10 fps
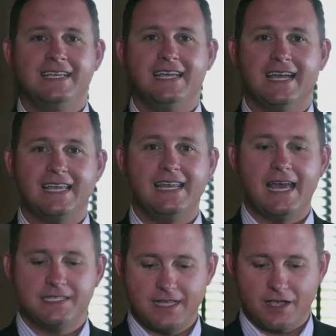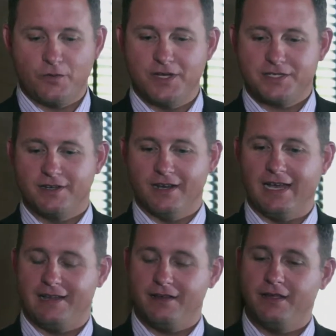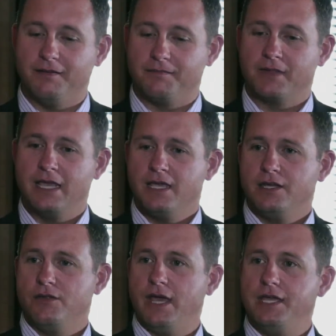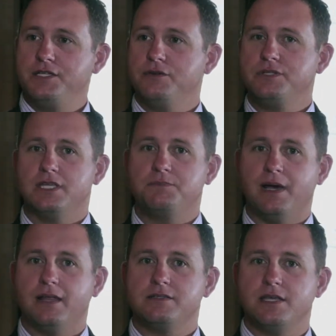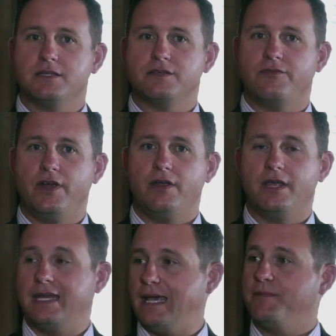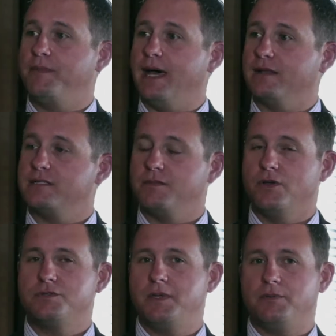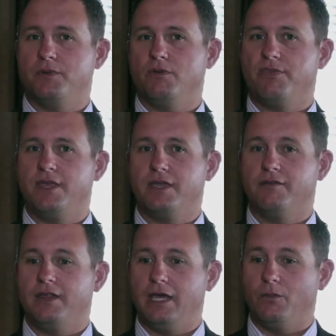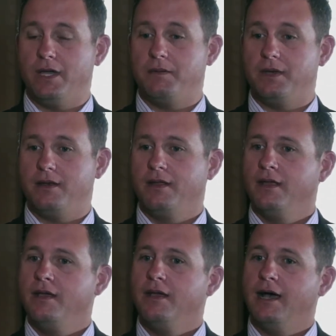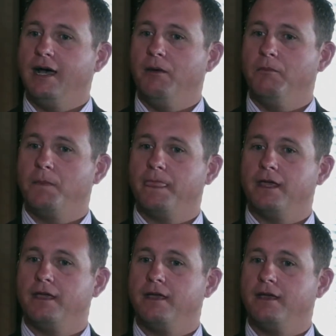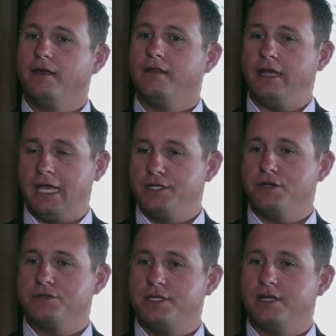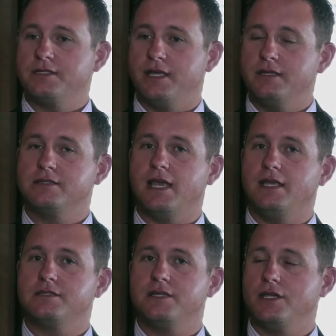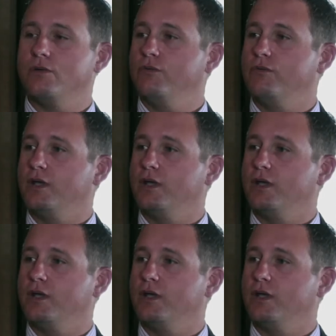Yeah, I get asked that question a lot. The HO6 policy is a very in-depth policy. Most people don't think of it that way, but an HO6 is a single